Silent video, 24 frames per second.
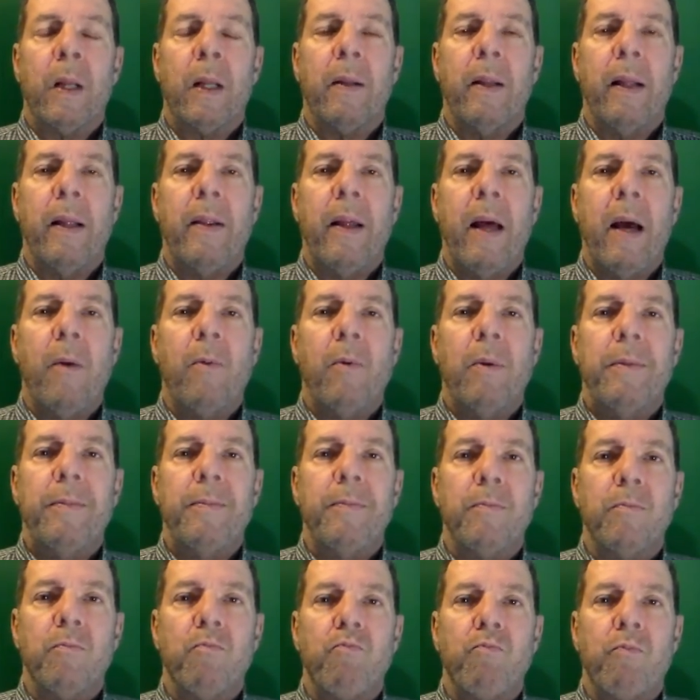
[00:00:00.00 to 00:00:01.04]
they
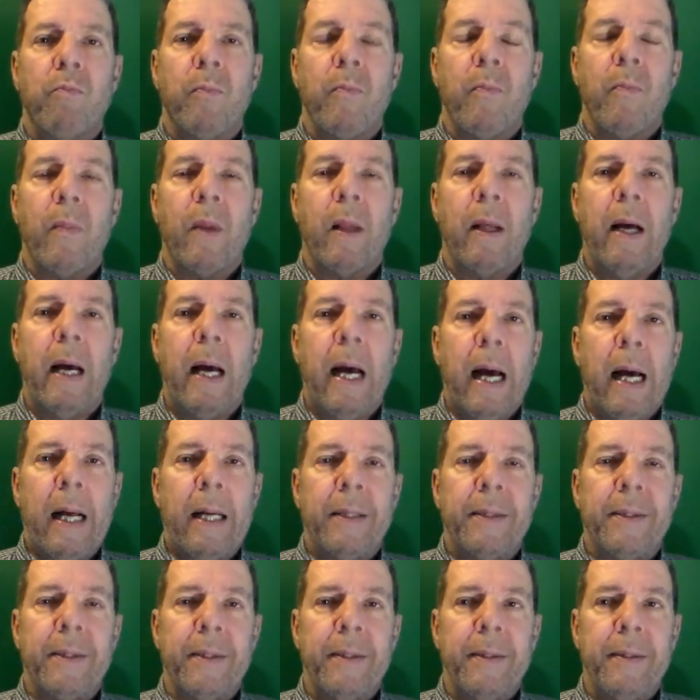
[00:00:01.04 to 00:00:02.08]
would,
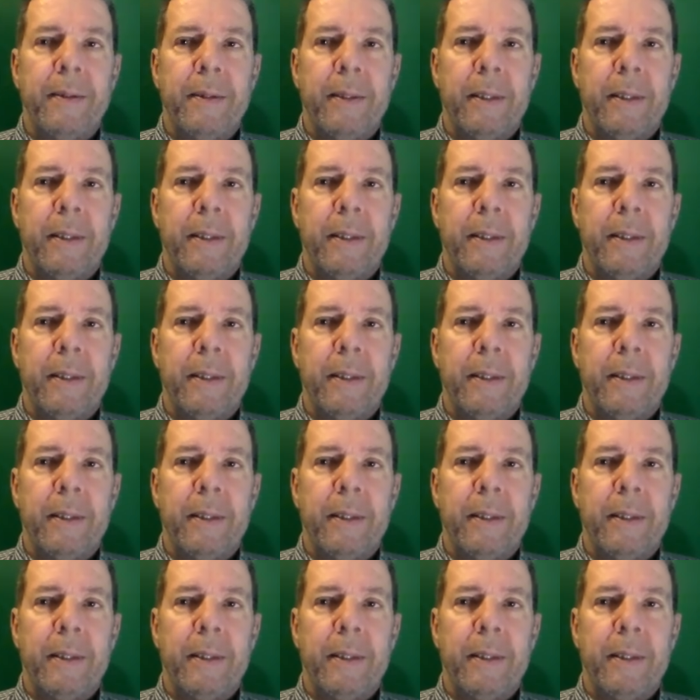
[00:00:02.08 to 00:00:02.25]
as